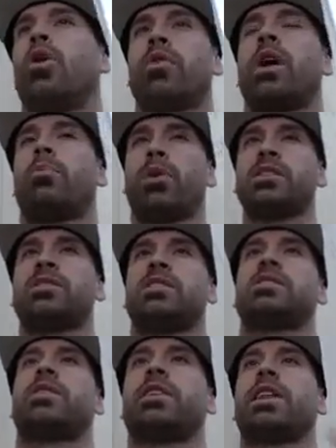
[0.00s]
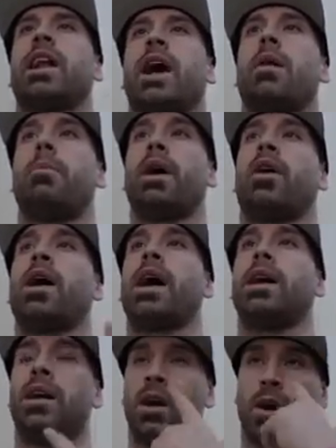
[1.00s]
overhead pressing and stuff like that, I got better
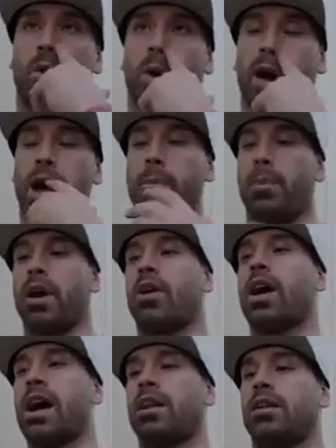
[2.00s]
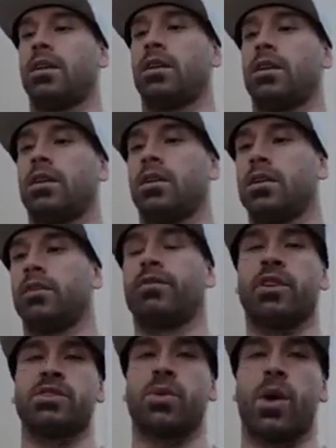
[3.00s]
at it when I got better at the
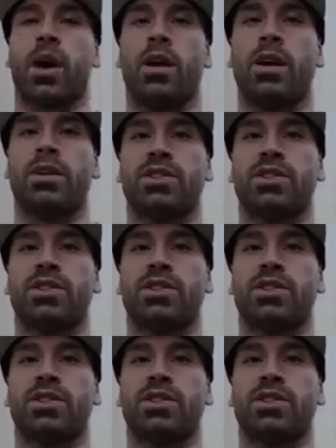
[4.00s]
front squat.